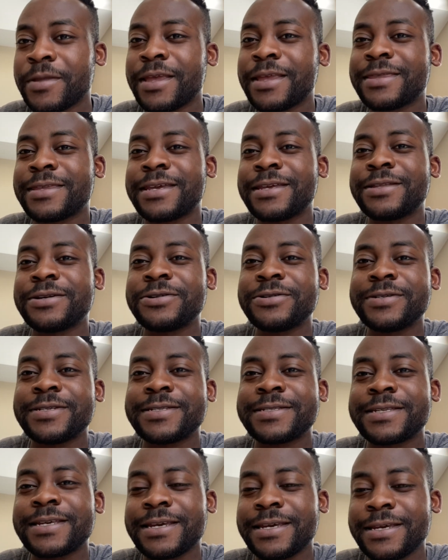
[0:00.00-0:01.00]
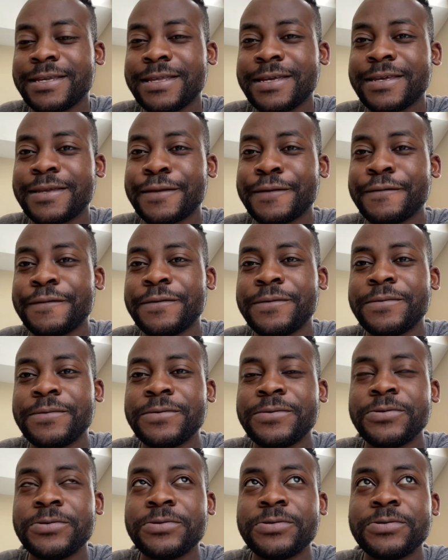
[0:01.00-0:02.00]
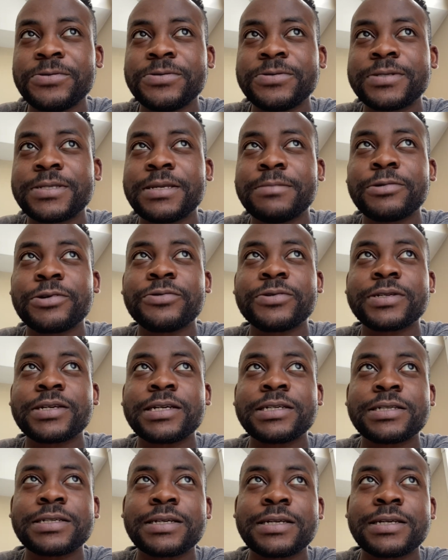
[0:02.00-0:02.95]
They literally say like you, you use semen retention